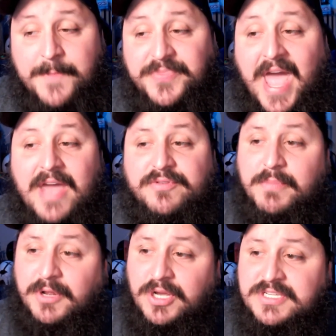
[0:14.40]
And
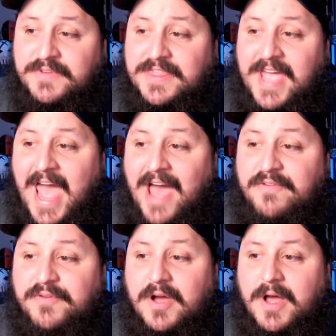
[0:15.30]
from the looks of it, they
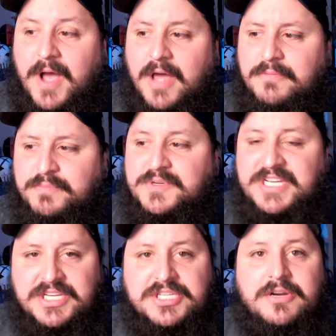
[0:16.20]
have a
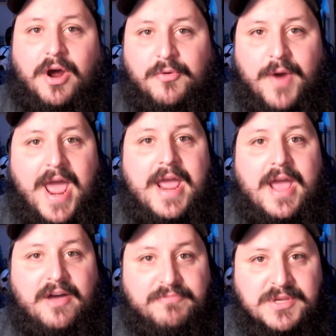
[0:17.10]
decent array
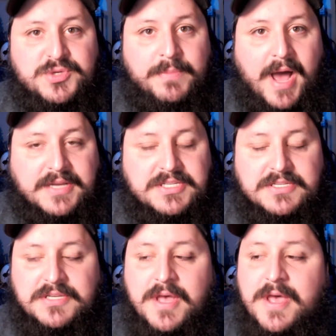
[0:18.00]
of mystery boxes.